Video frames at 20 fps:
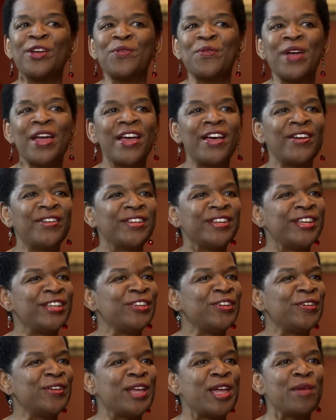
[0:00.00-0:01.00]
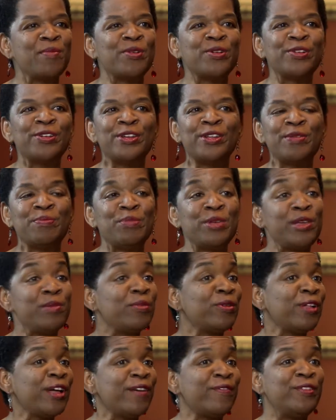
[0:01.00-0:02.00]
around in your neighborhood and
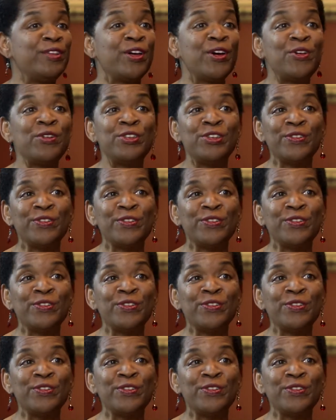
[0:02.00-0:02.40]
people have known